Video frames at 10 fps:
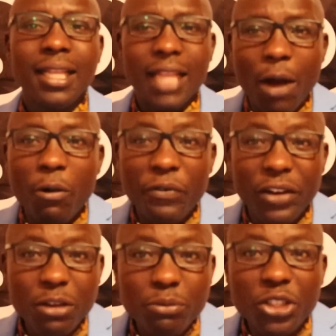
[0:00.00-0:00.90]
Our
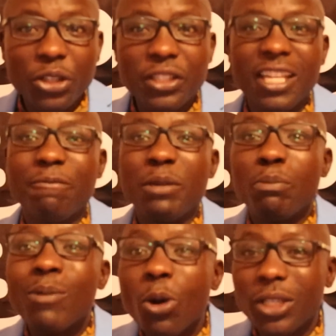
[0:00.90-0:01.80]
foreign missions have
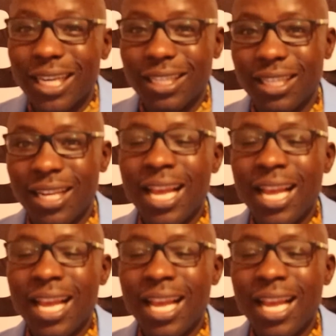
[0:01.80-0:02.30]
been bloated.